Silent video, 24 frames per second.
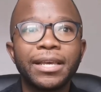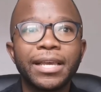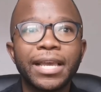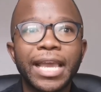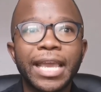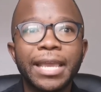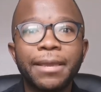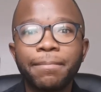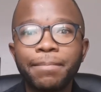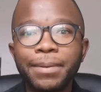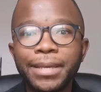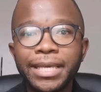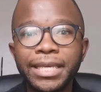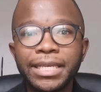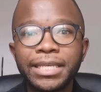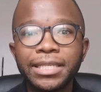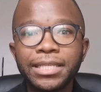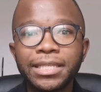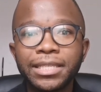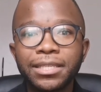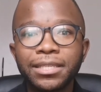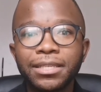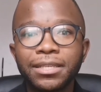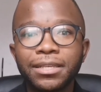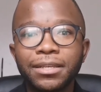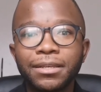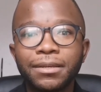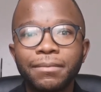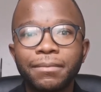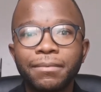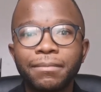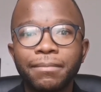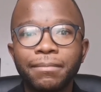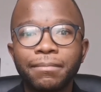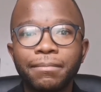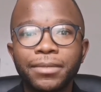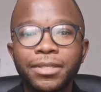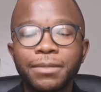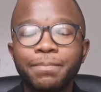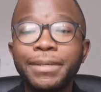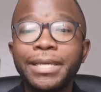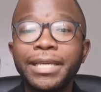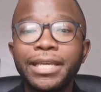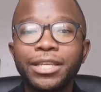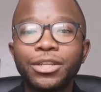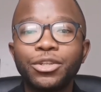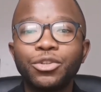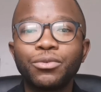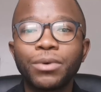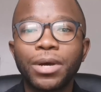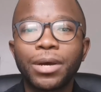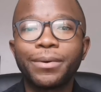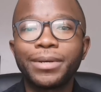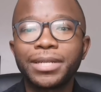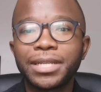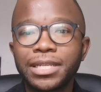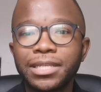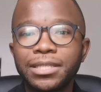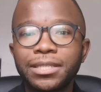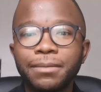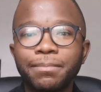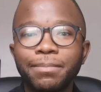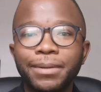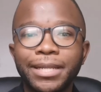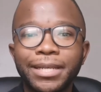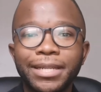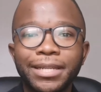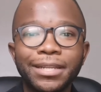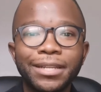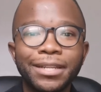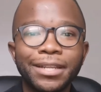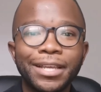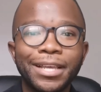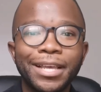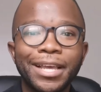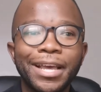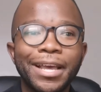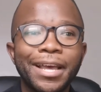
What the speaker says: a piece speaking to our discipline